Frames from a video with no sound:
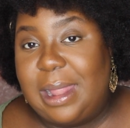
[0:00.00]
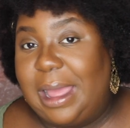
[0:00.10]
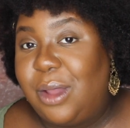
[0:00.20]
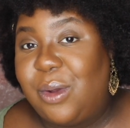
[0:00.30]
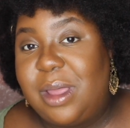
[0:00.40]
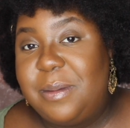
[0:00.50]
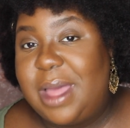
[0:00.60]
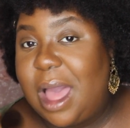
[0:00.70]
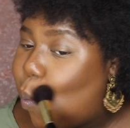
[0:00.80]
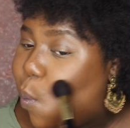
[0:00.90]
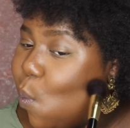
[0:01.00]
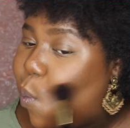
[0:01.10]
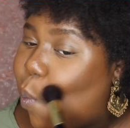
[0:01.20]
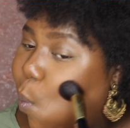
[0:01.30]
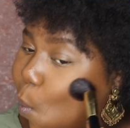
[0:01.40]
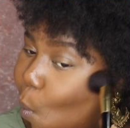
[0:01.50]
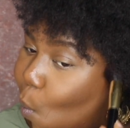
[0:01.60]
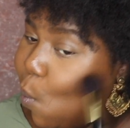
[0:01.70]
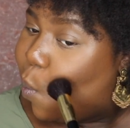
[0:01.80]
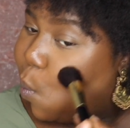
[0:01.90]
like a cream contour,
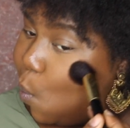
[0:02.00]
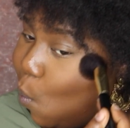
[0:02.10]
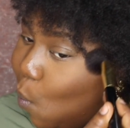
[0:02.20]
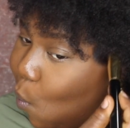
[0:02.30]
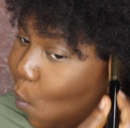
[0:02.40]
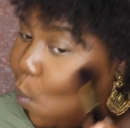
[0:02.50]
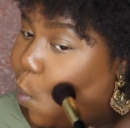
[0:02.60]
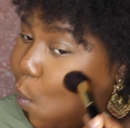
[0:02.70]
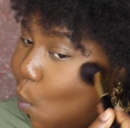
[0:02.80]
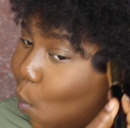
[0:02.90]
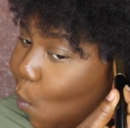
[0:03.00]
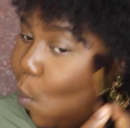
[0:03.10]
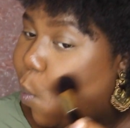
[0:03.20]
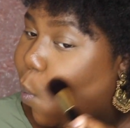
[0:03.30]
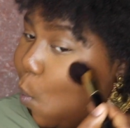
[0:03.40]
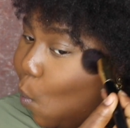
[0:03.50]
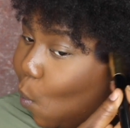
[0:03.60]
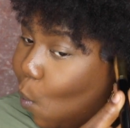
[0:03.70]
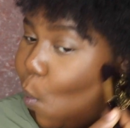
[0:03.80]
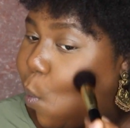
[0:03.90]
chocolate might be it, honey,
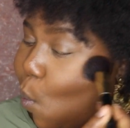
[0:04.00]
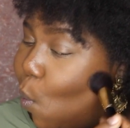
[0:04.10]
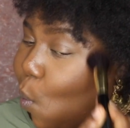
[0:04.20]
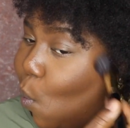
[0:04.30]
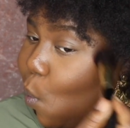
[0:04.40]
because